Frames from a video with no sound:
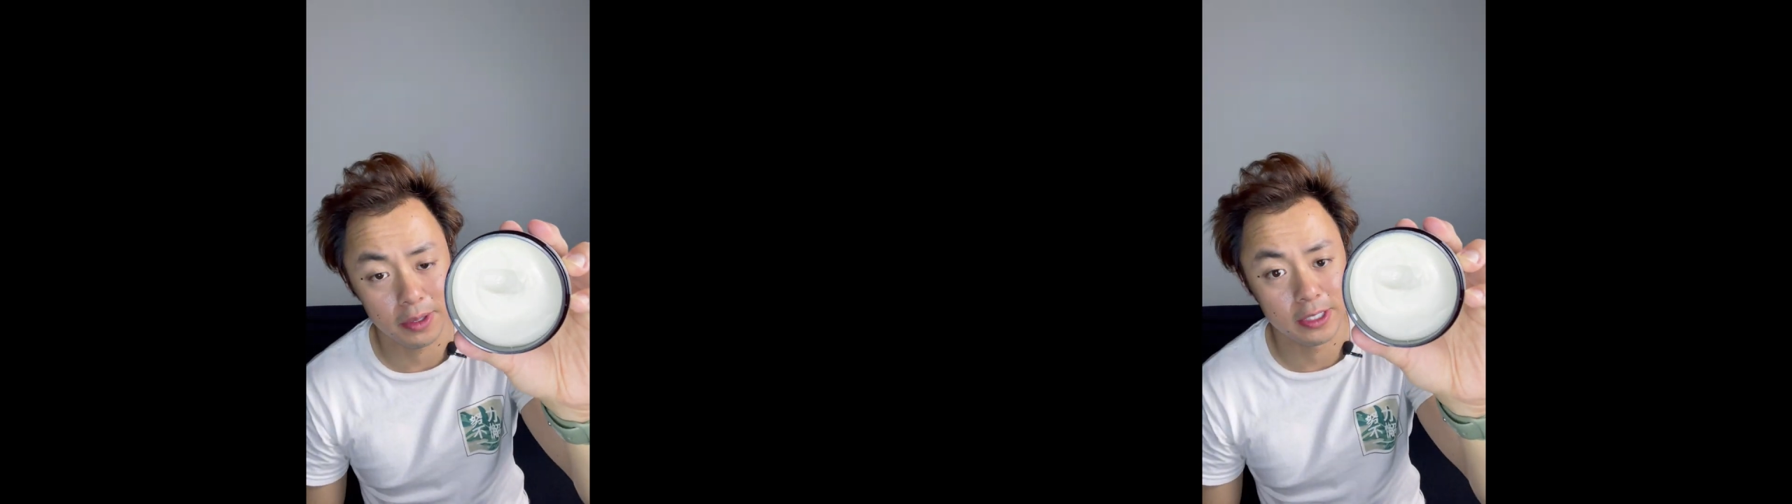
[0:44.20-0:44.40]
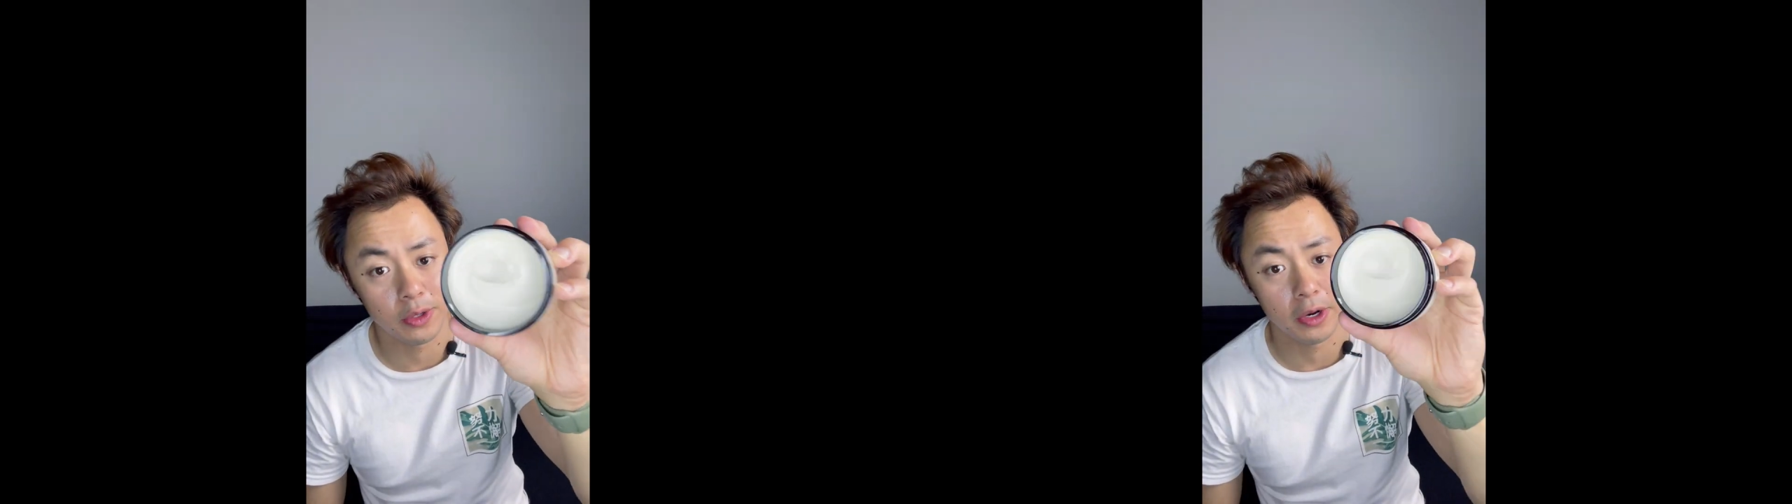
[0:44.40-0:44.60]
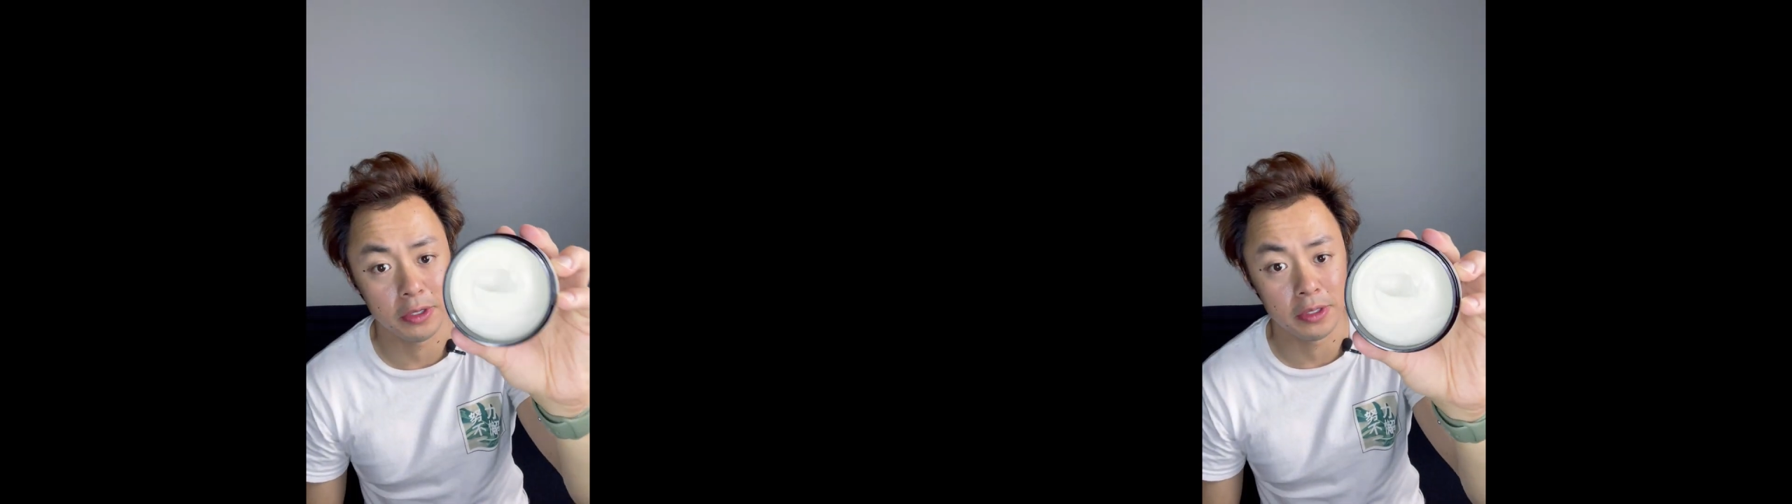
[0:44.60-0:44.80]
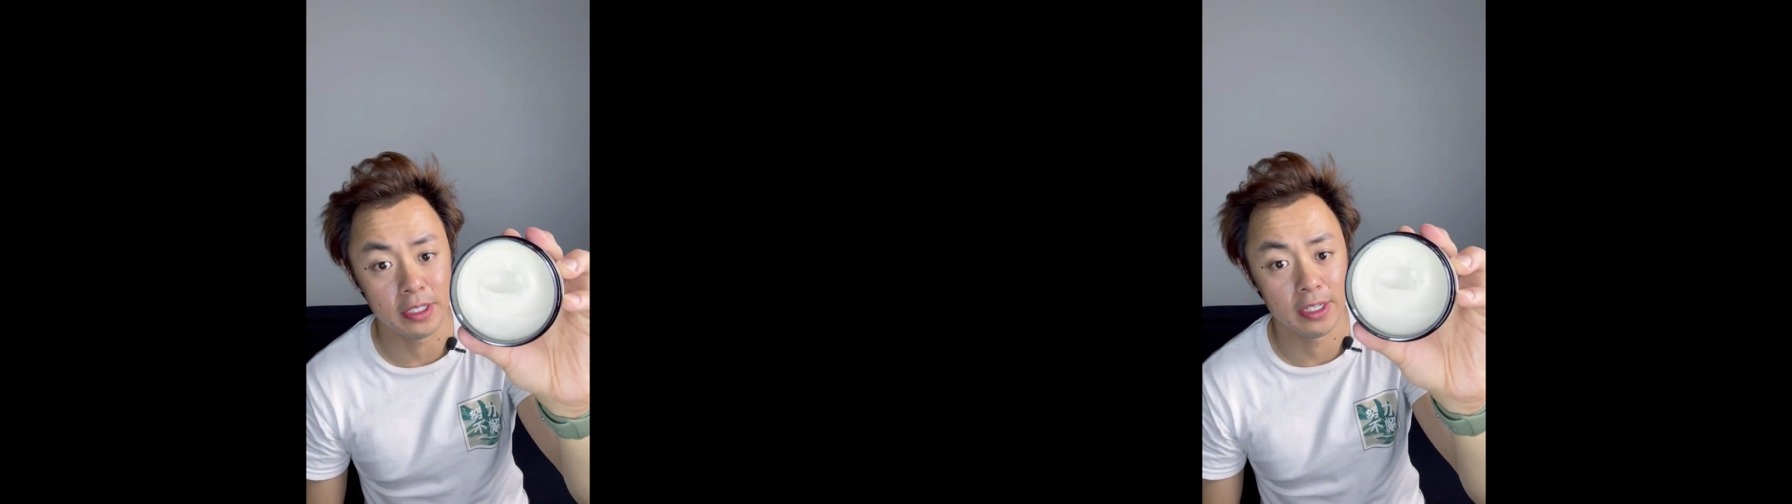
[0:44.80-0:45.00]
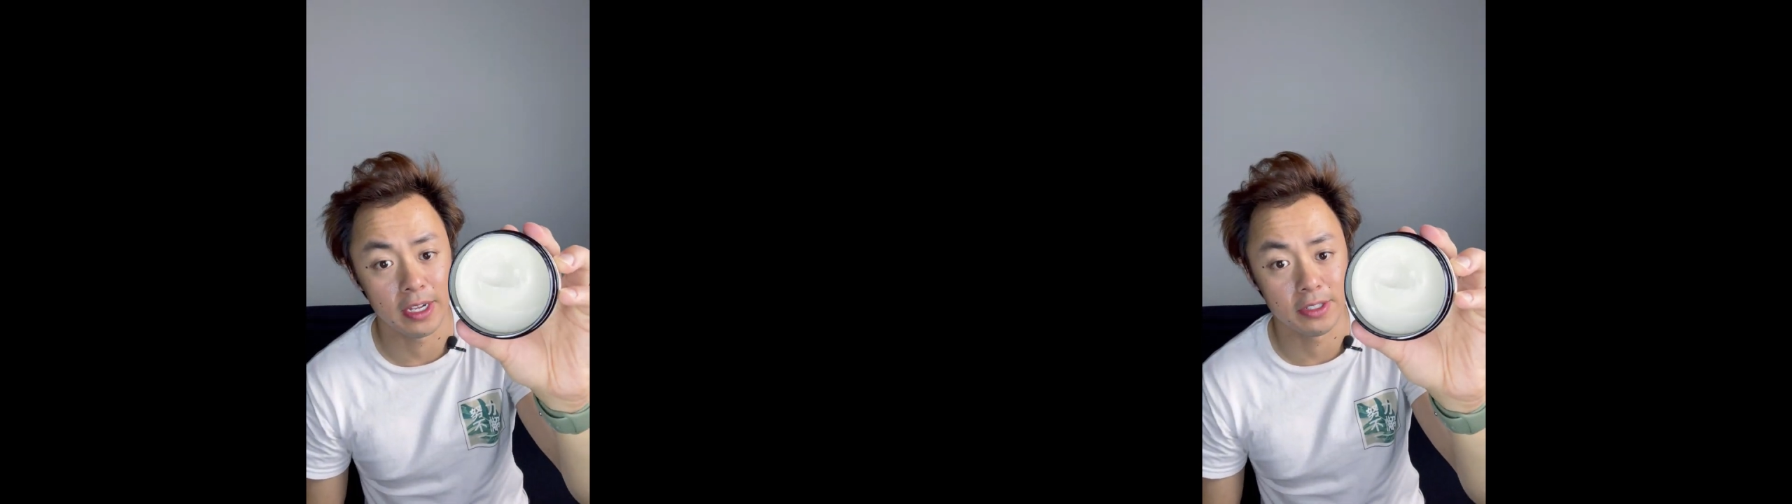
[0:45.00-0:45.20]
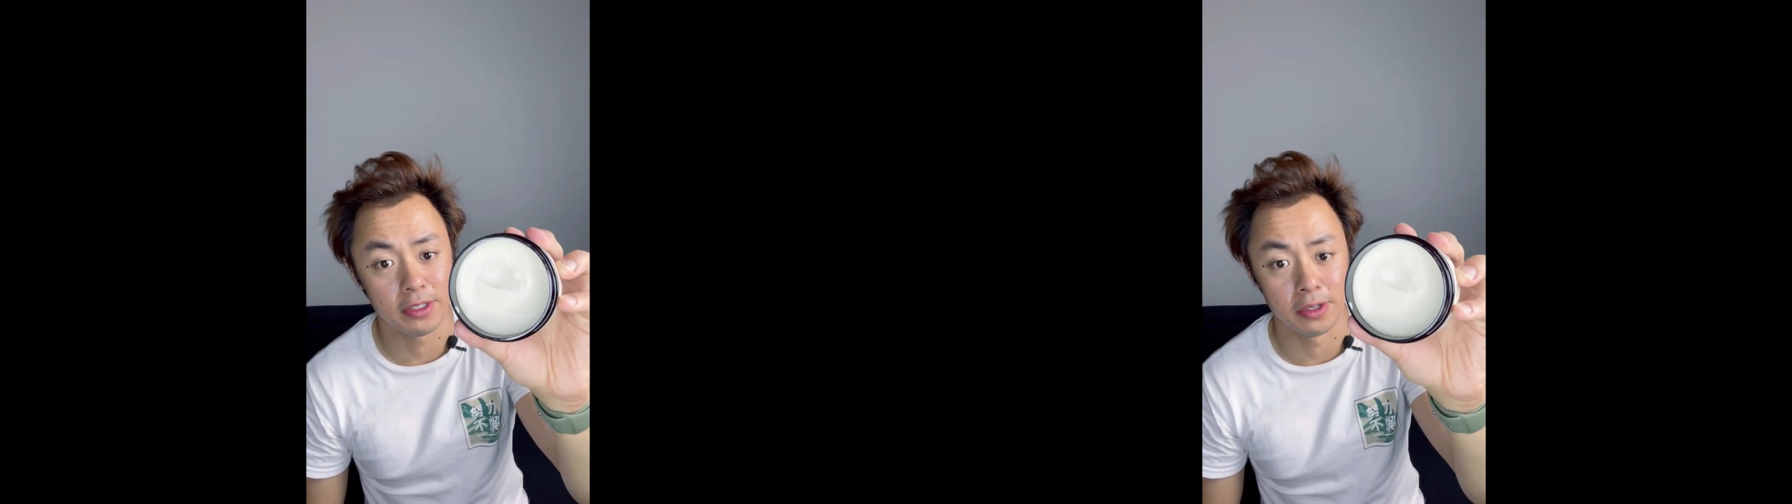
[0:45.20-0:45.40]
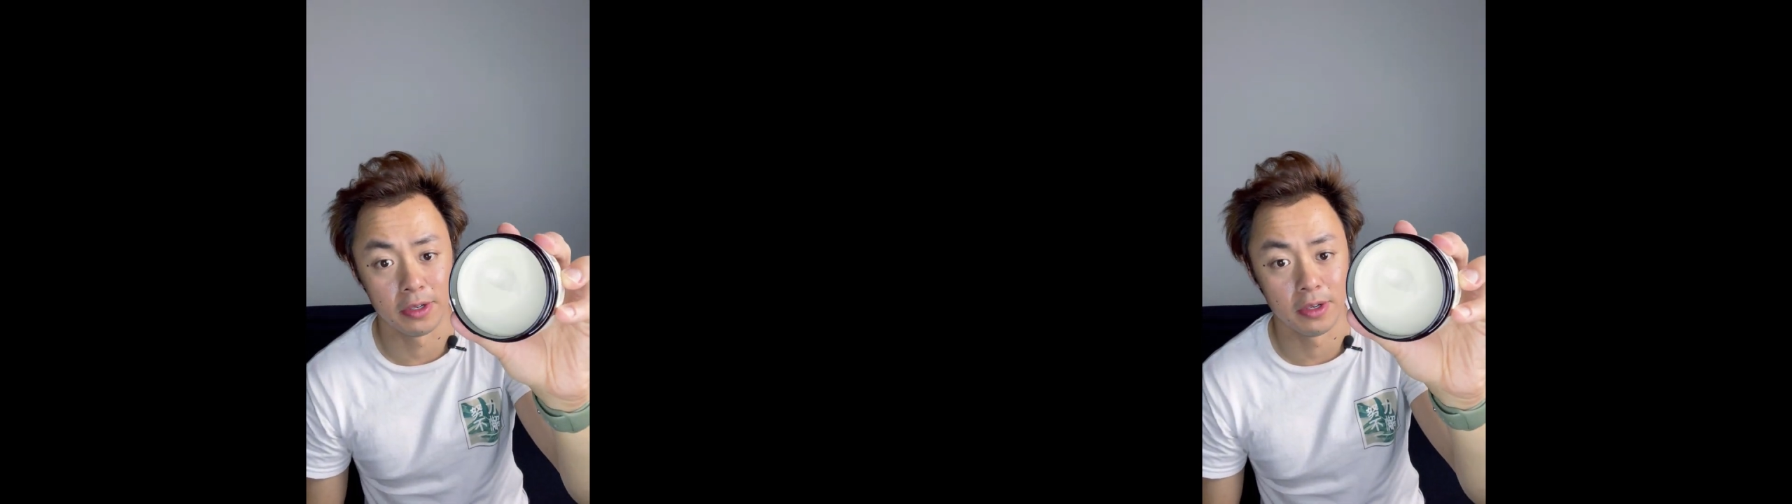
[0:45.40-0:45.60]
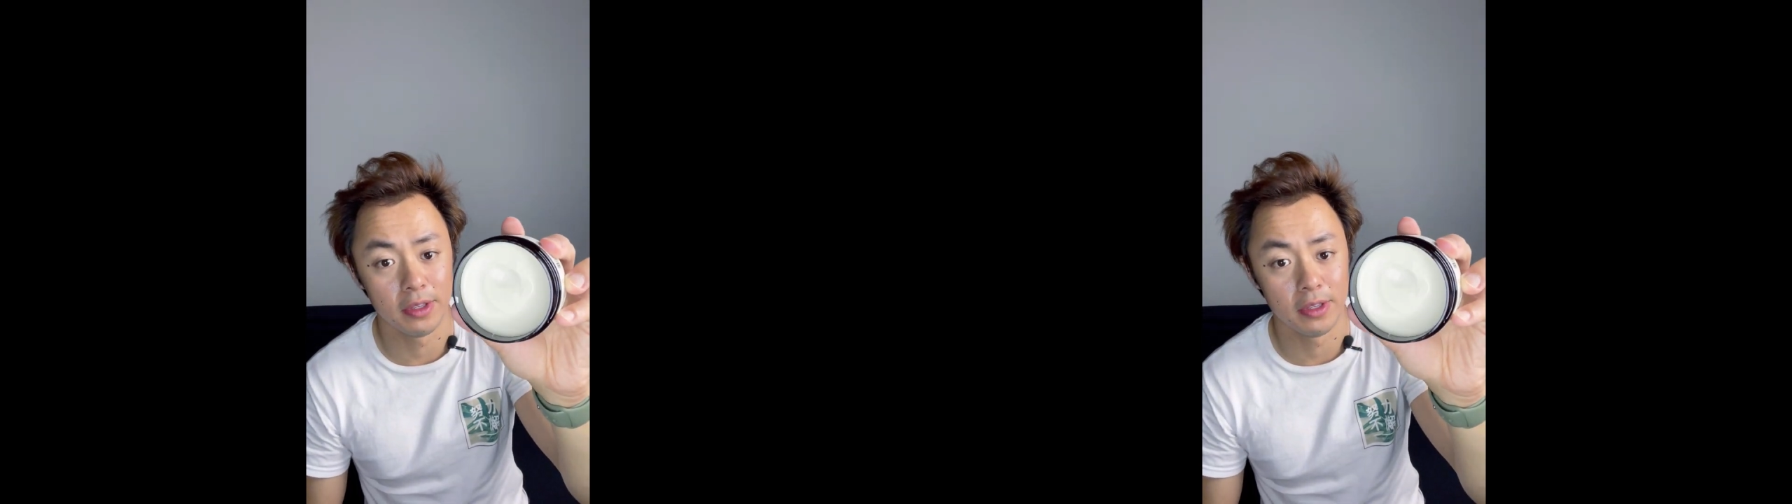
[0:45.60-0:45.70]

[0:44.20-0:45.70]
has quite a unique texture